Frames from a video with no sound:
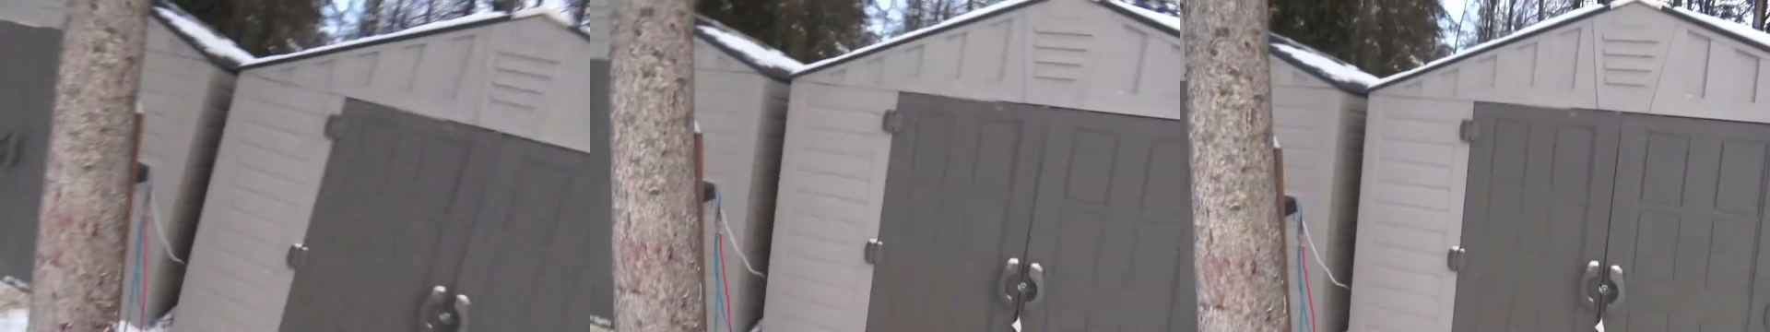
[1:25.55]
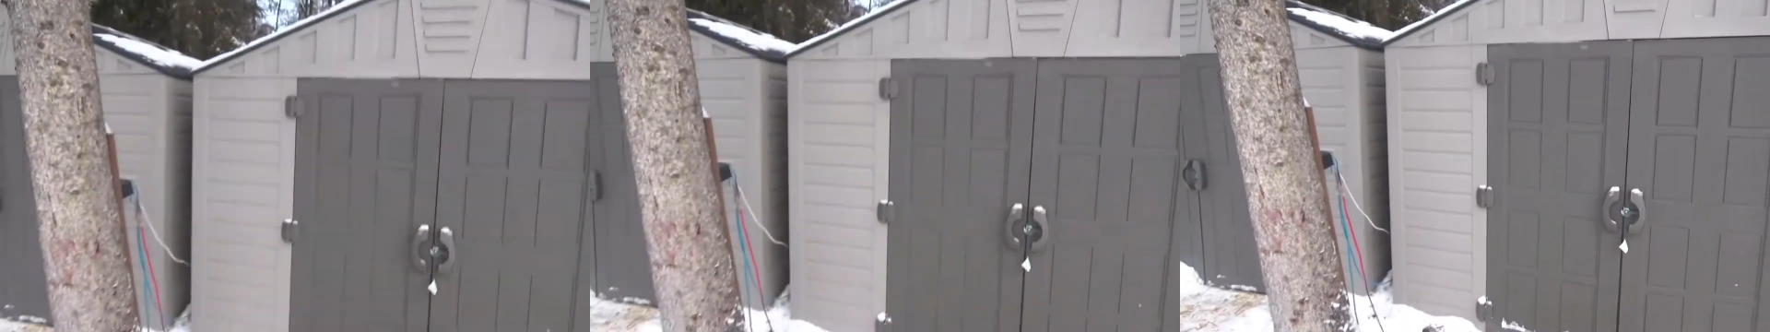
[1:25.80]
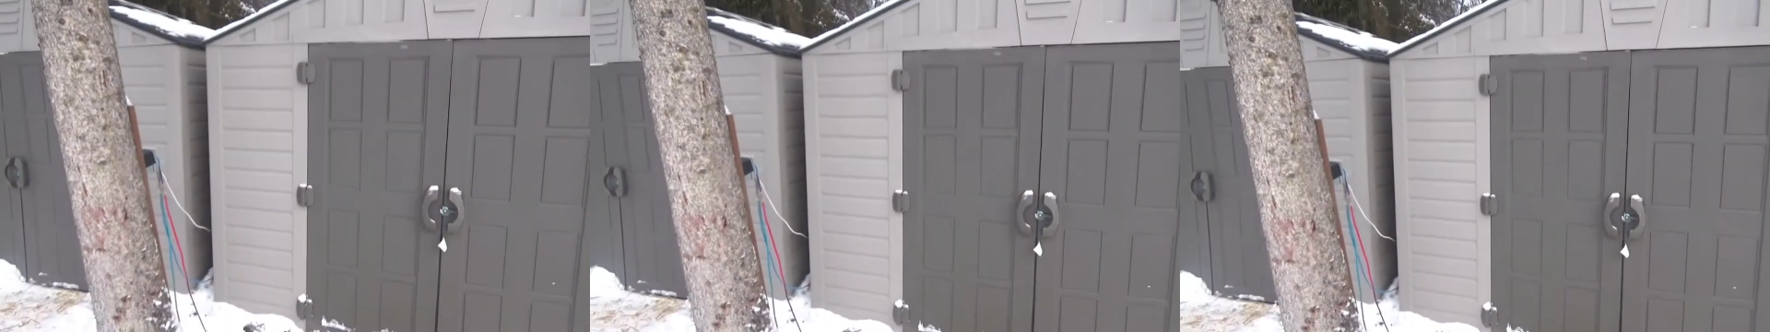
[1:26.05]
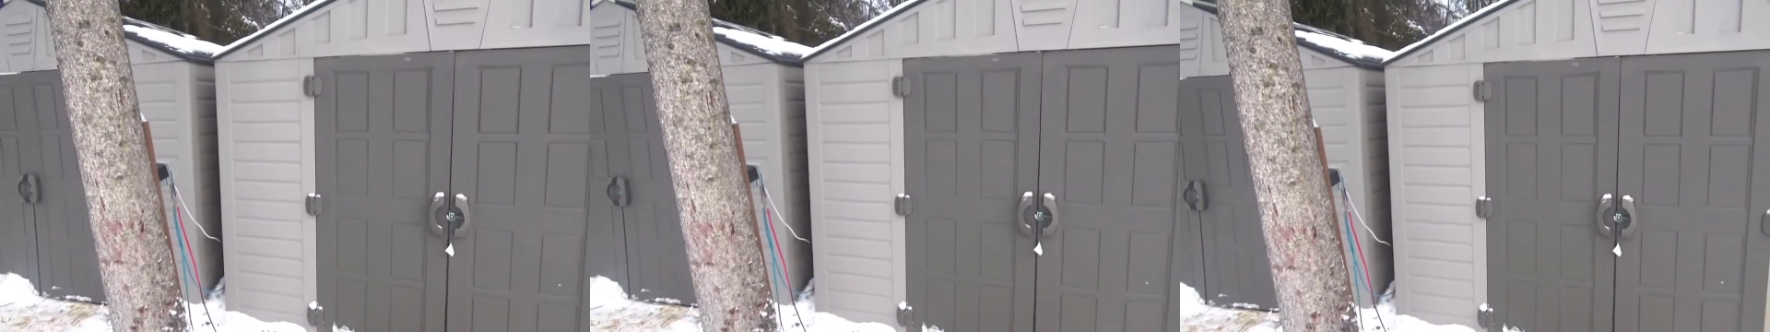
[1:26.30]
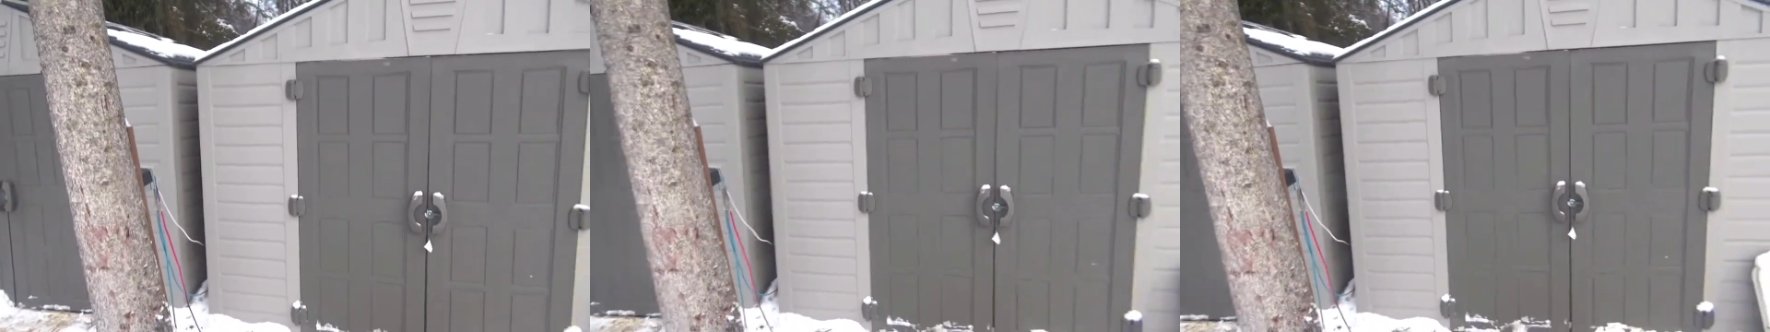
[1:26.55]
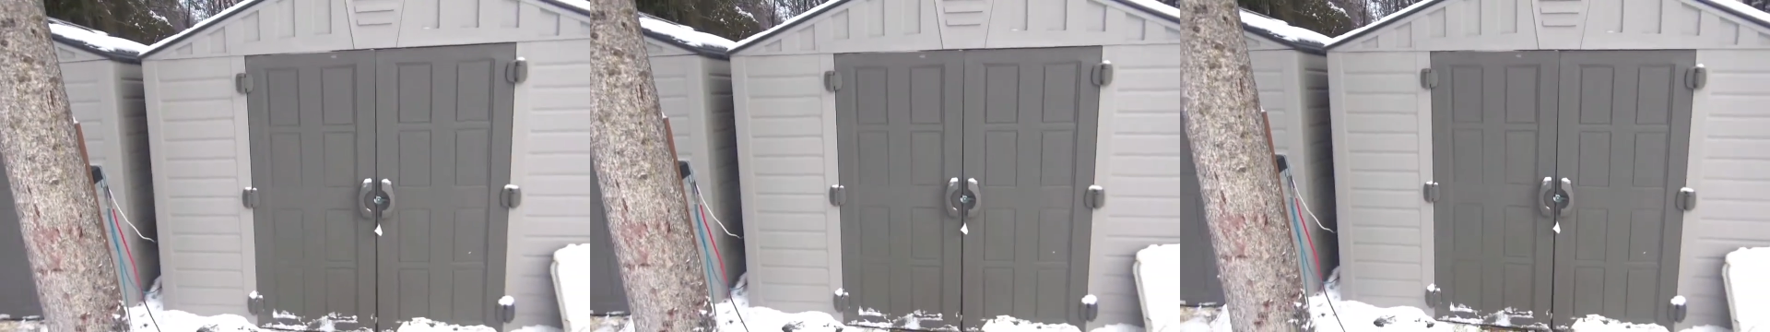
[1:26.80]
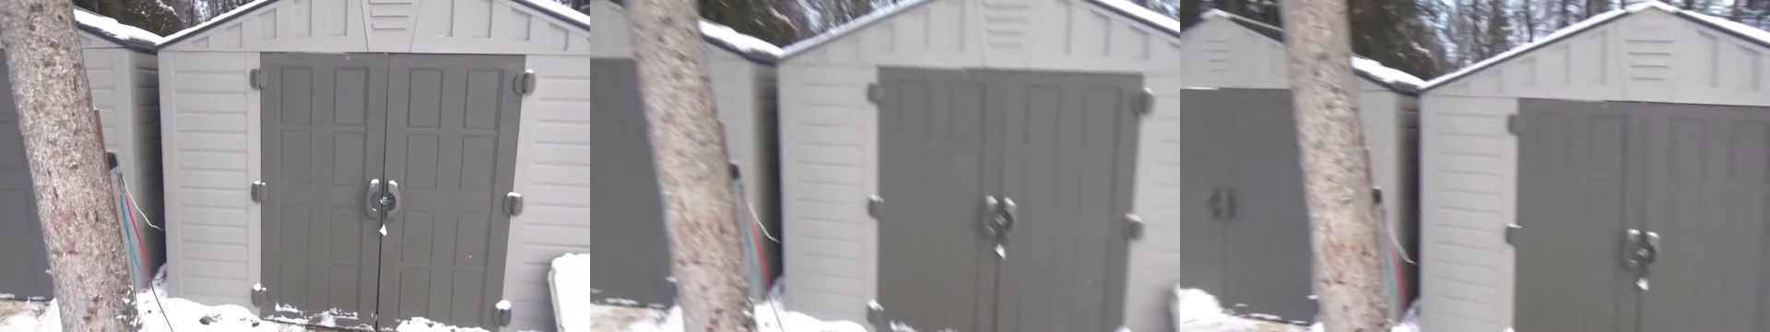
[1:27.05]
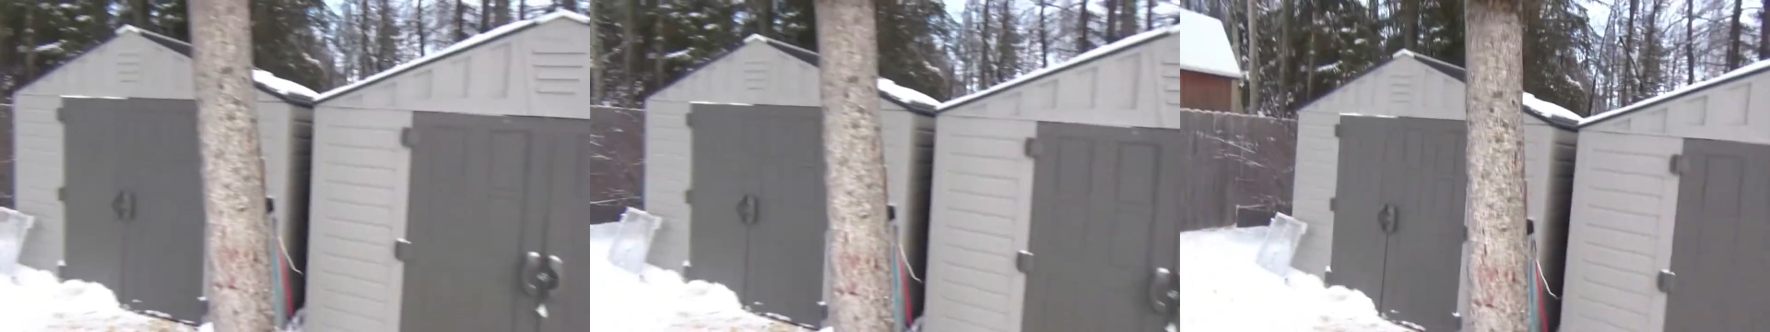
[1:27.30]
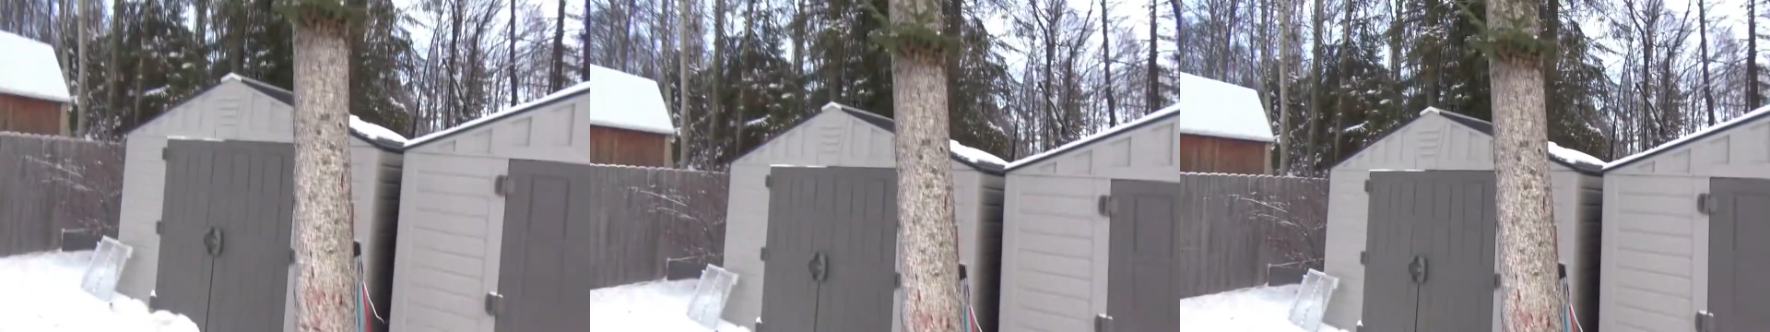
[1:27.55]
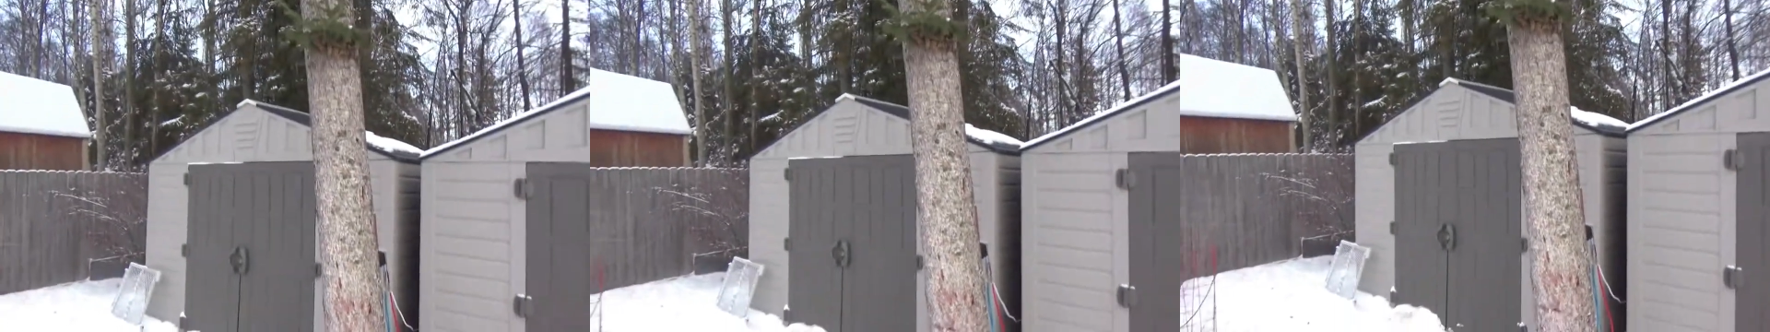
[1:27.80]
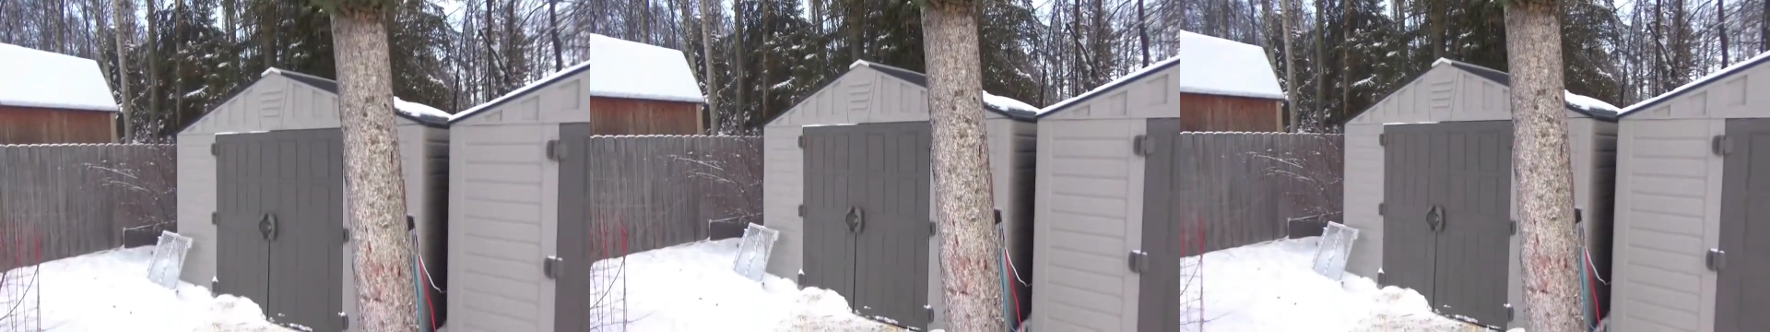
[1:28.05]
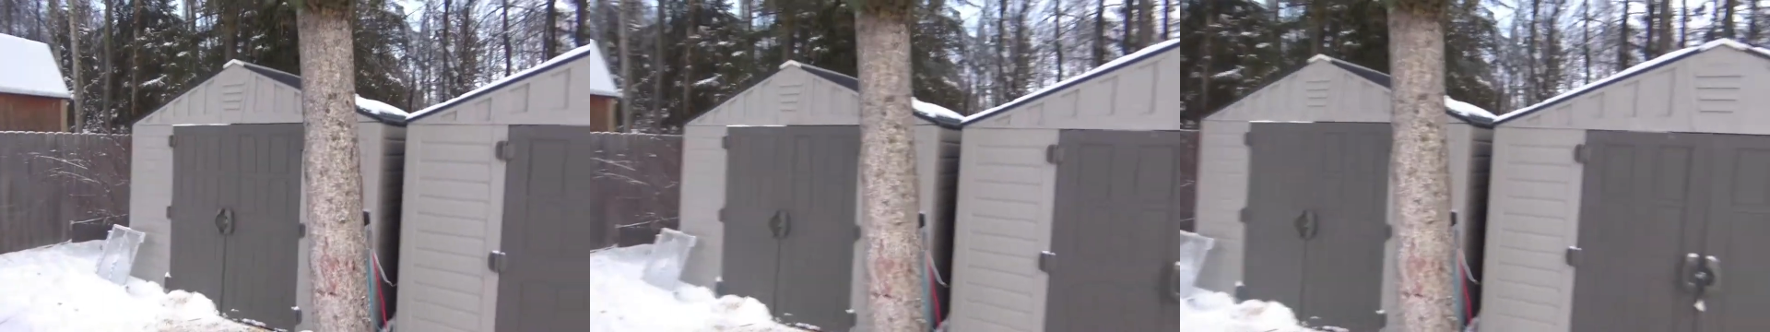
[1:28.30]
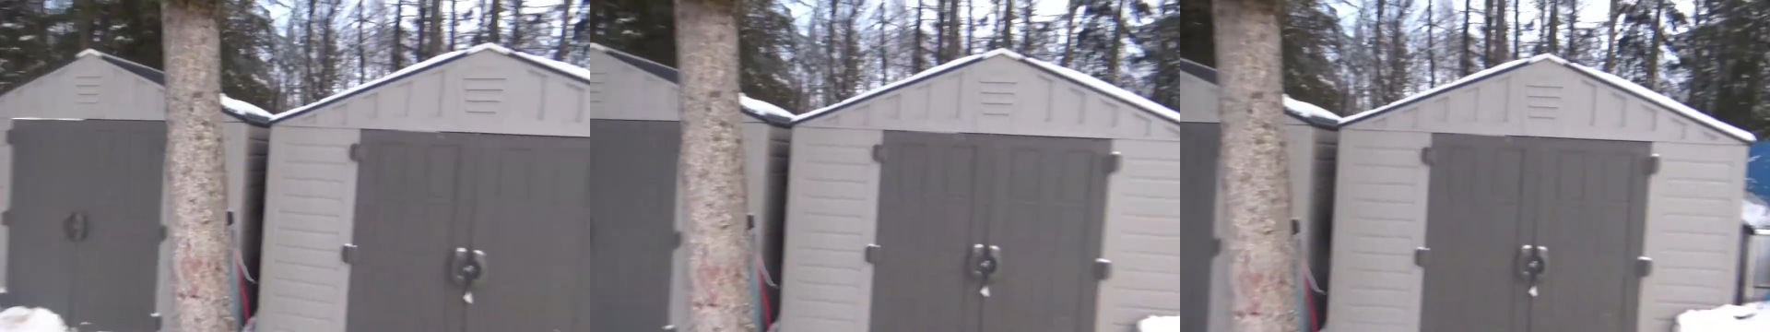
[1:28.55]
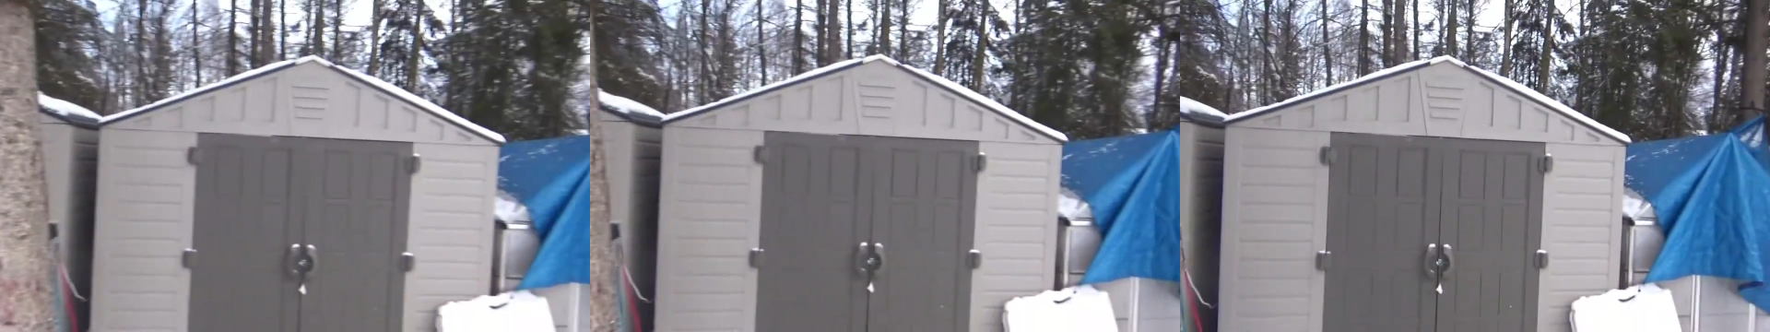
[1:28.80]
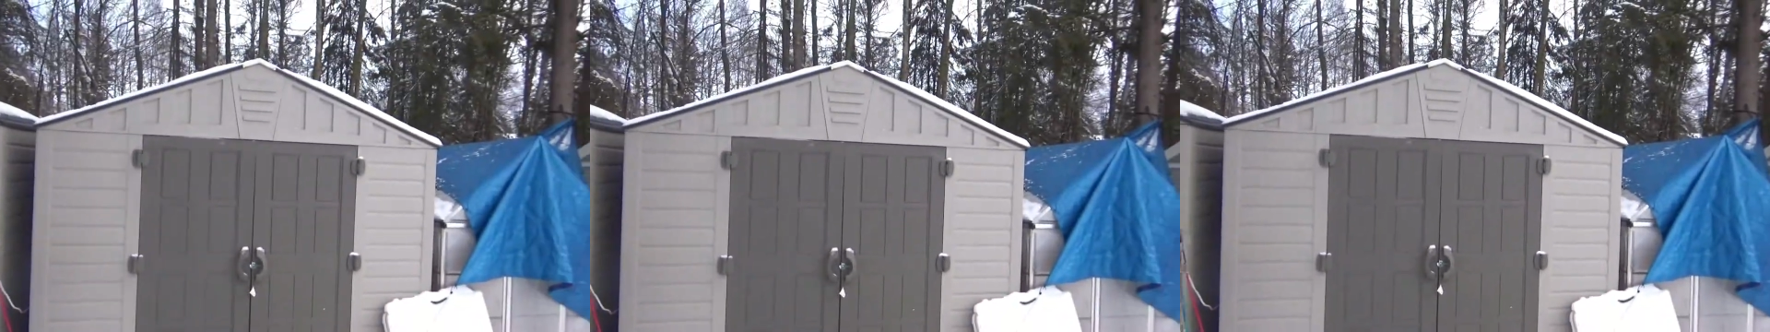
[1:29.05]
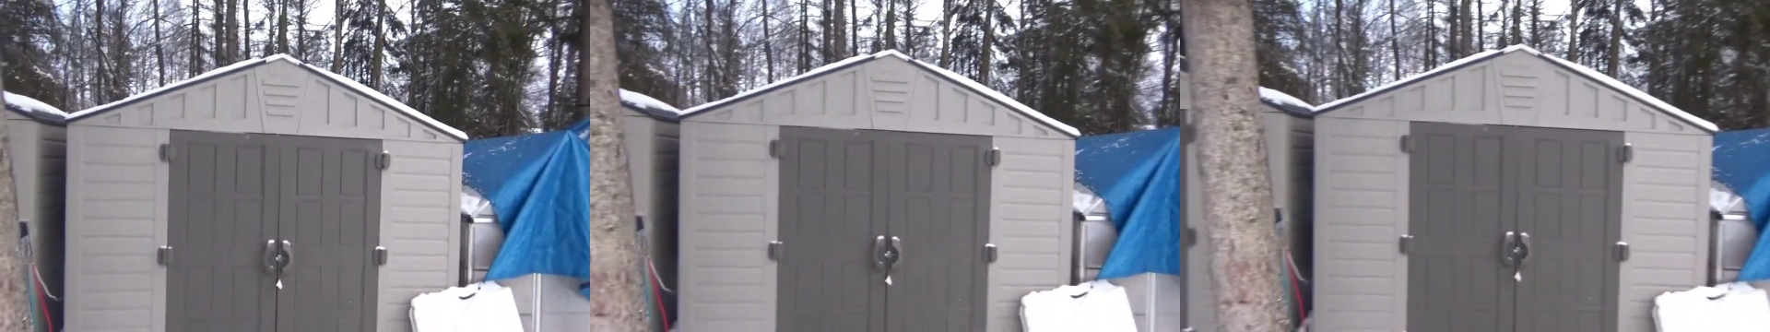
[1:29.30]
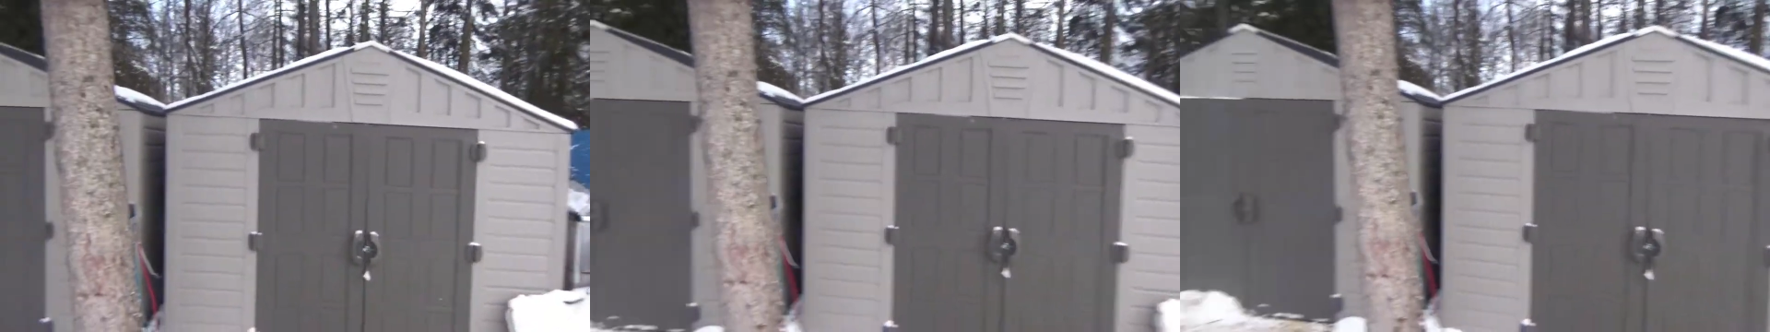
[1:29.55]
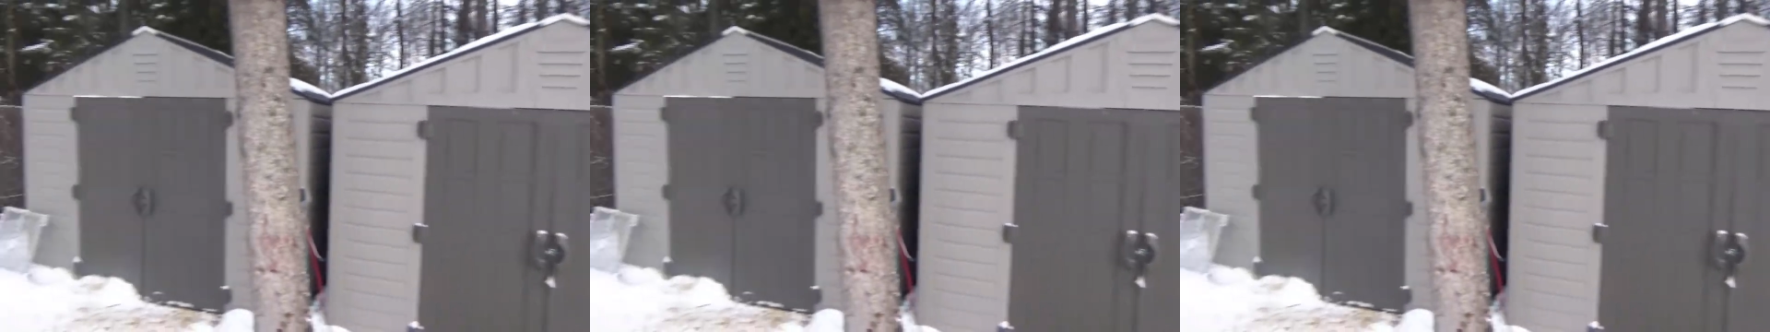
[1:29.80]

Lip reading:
No face is visible, so there are no lips to read.